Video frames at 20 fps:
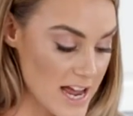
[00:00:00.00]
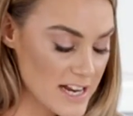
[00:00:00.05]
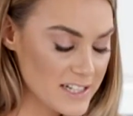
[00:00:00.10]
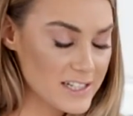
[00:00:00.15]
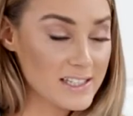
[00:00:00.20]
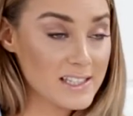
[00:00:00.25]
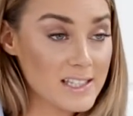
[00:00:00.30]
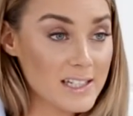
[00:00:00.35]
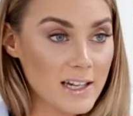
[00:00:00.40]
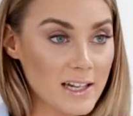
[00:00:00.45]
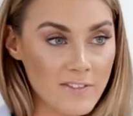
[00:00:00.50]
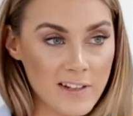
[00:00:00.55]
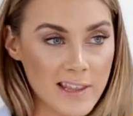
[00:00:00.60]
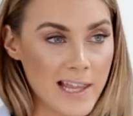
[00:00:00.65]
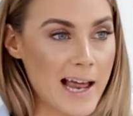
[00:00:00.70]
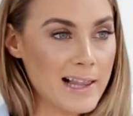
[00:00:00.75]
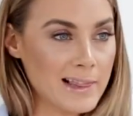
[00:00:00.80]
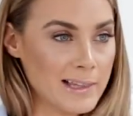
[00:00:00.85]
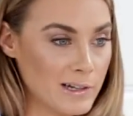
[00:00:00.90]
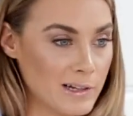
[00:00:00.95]
just to give it
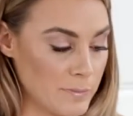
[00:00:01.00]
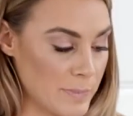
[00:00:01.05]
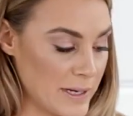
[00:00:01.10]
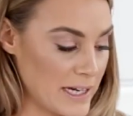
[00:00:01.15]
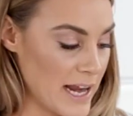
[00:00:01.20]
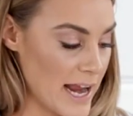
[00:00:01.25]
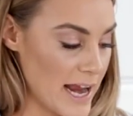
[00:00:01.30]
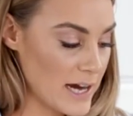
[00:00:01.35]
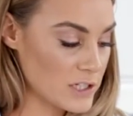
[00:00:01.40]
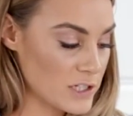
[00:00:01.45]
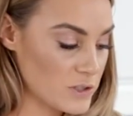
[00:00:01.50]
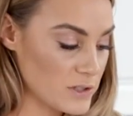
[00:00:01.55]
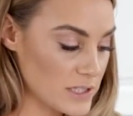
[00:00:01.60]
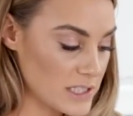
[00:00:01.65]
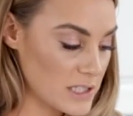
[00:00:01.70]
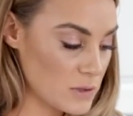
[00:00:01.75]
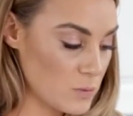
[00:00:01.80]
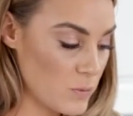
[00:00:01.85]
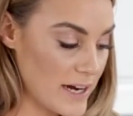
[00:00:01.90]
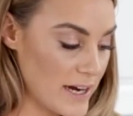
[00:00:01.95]
that little bit extra
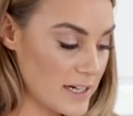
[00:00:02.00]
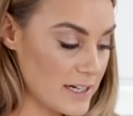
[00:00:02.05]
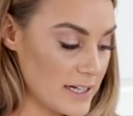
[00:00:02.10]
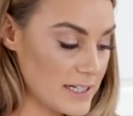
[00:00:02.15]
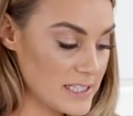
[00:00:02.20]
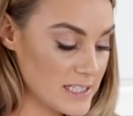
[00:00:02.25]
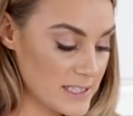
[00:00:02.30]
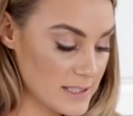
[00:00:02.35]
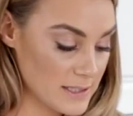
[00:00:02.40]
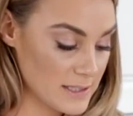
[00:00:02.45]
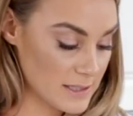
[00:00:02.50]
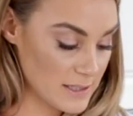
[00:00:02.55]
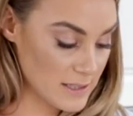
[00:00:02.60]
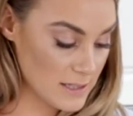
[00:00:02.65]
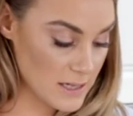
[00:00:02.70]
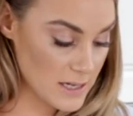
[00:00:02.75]
sweetness,